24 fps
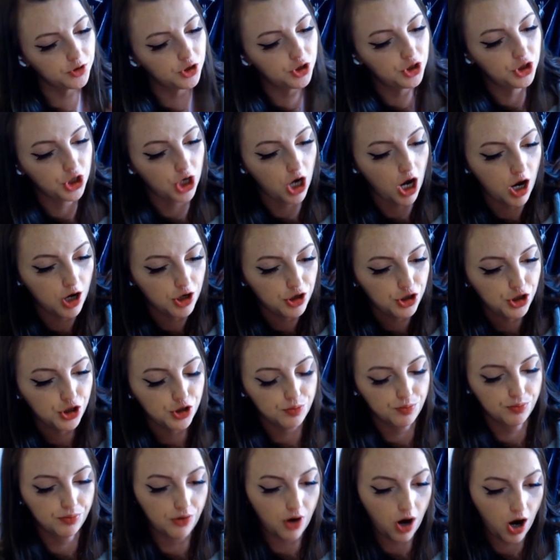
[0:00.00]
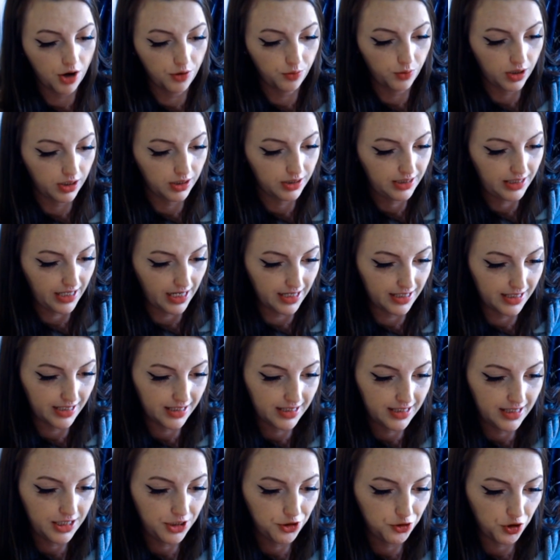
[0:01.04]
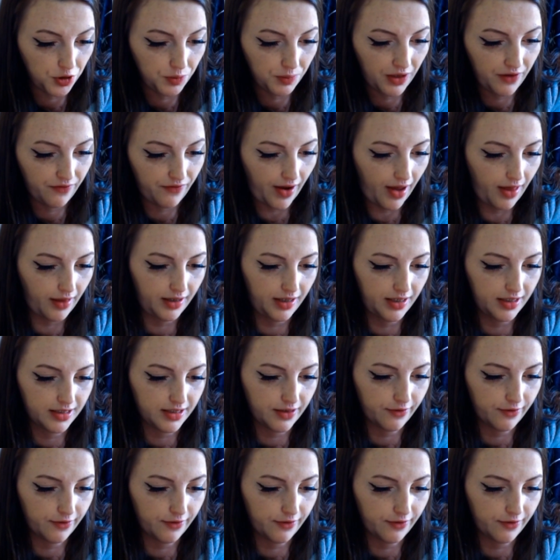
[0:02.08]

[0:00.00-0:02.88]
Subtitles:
Josh Broadwell said Disney Dreamlight Valley is a